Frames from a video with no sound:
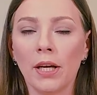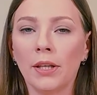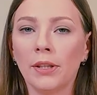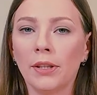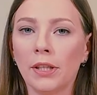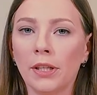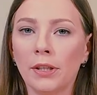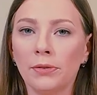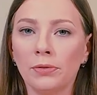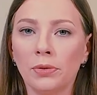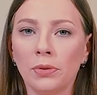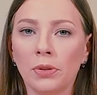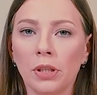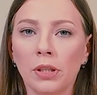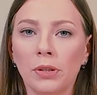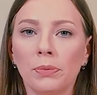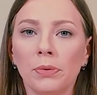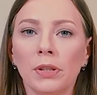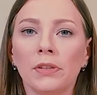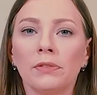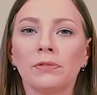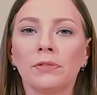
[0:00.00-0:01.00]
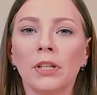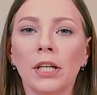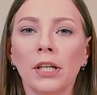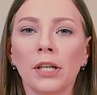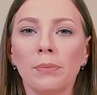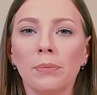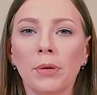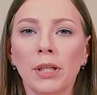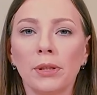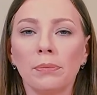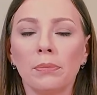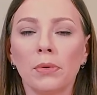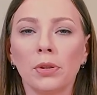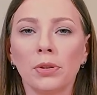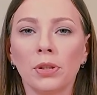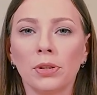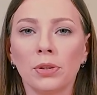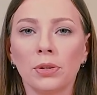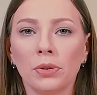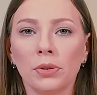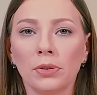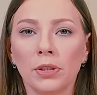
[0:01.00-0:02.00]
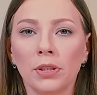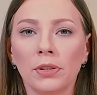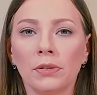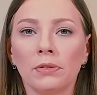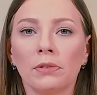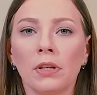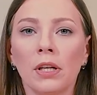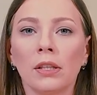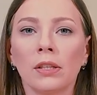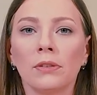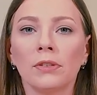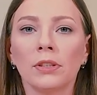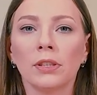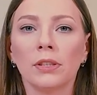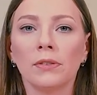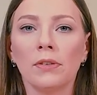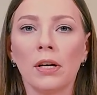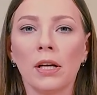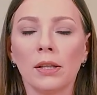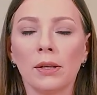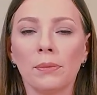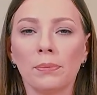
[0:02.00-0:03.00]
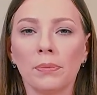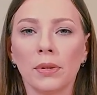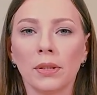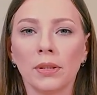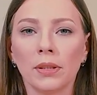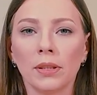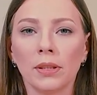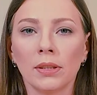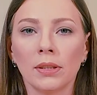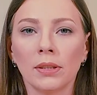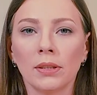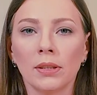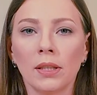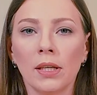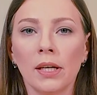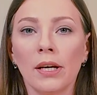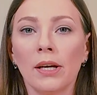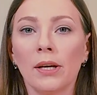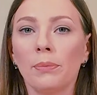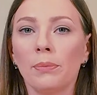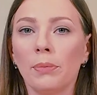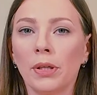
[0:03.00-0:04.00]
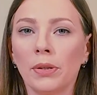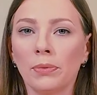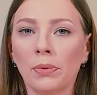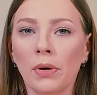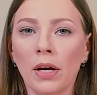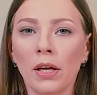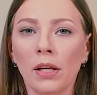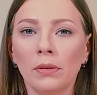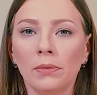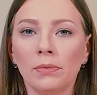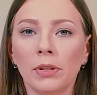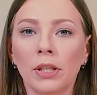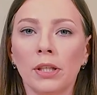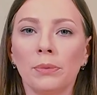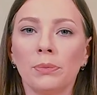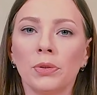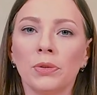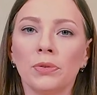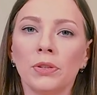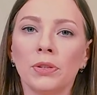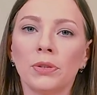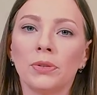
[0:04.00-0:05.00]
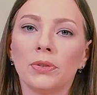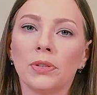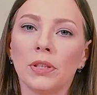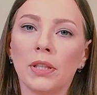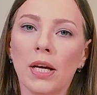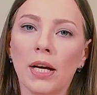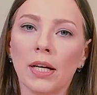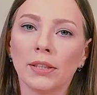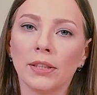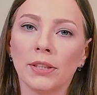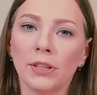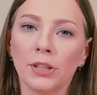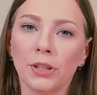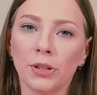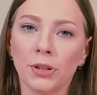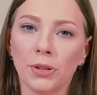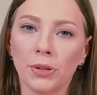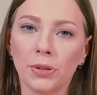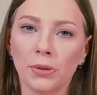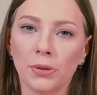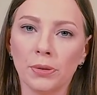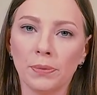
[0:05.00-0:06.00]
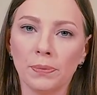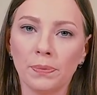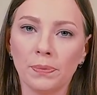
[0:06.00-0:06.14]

Therefore, we recommend monitoring the relevant developments. Meanwhile, we are moving to the next issue.